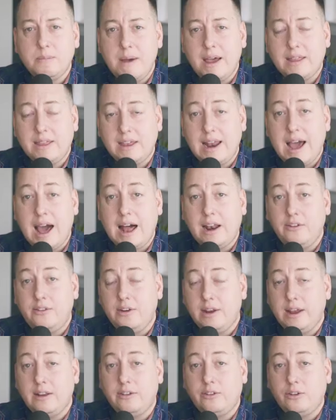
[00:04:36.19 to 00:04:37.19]

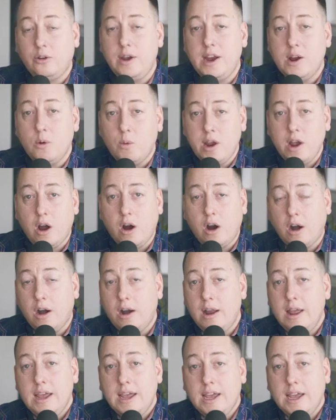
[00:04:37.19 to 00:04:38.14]
methodology and so here we are